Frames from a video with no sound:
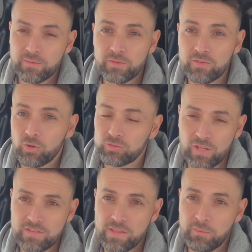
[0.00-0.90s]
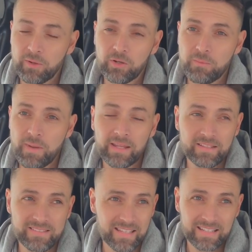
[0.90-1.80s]
There was no chance they were going to
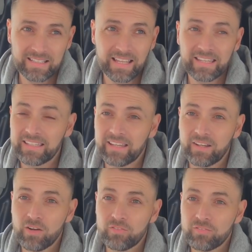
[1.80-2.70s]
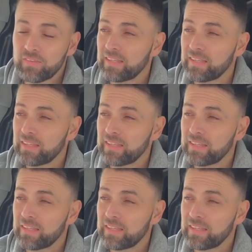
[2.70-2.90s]
make this any late kickoff.